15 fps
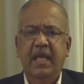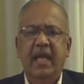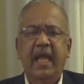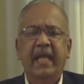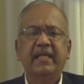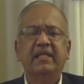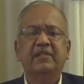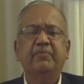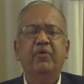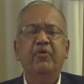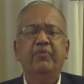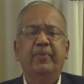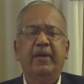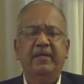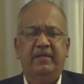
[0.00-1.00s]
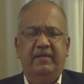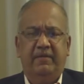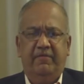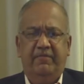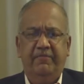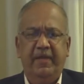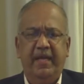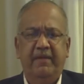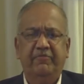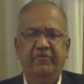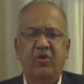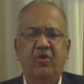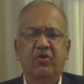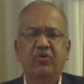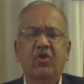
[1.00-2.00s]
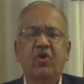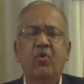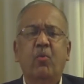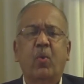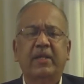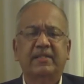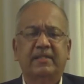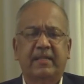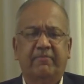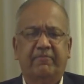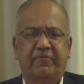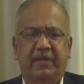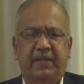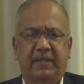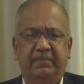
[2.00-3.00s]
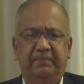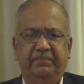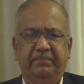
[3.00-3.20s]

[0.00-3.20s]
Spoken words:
In this blueprint, we have gone one step further.